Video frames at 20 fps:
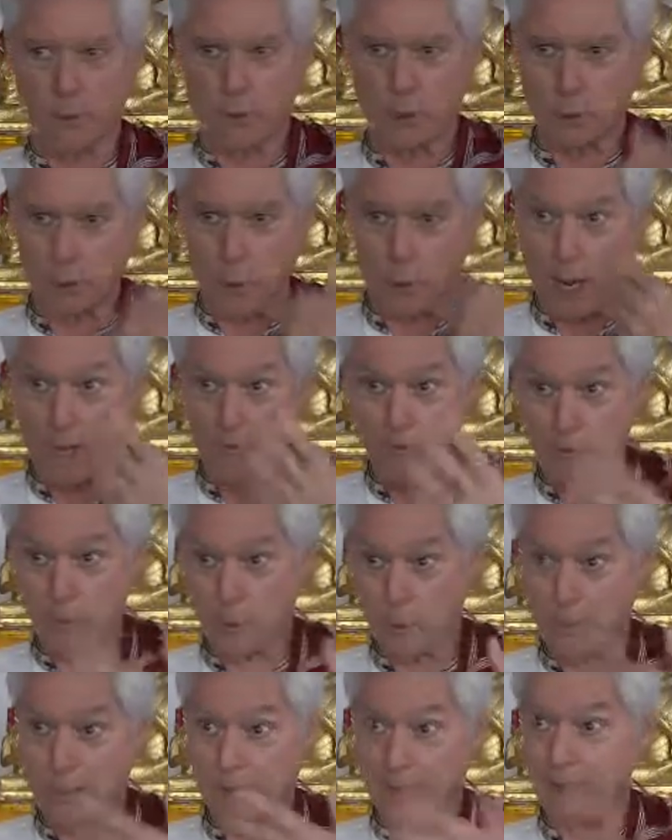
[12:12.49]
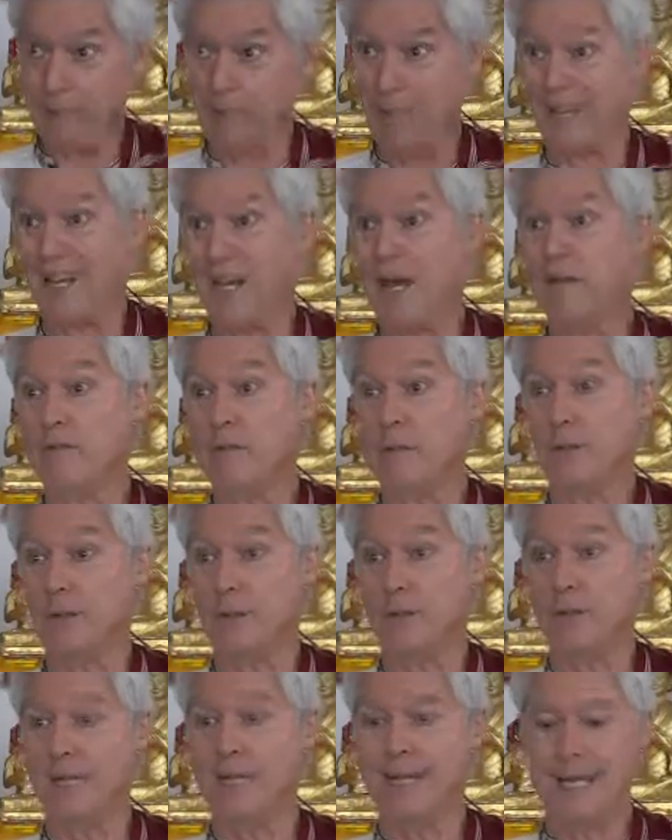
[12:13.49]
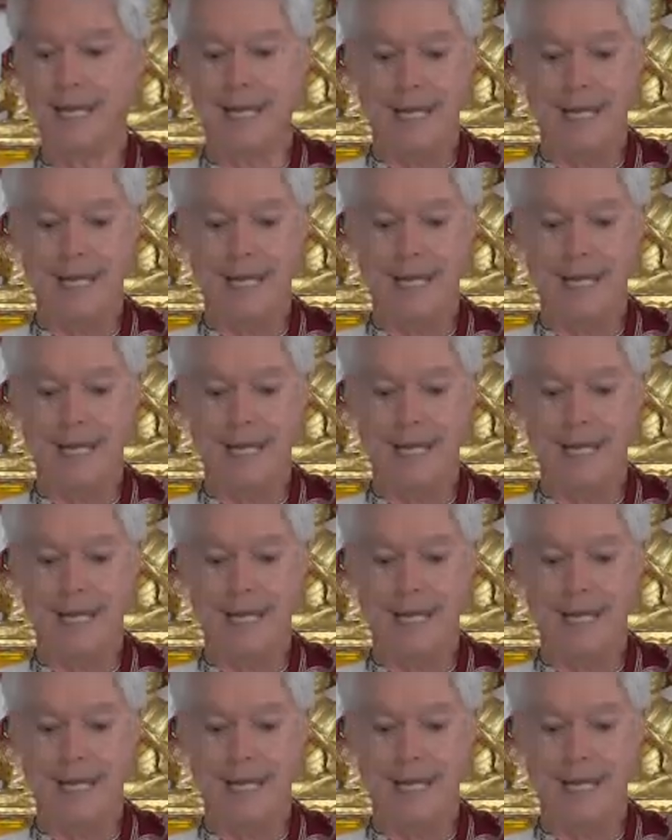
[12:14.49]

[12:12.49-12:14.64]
they're striving to, what they're giving their effort to.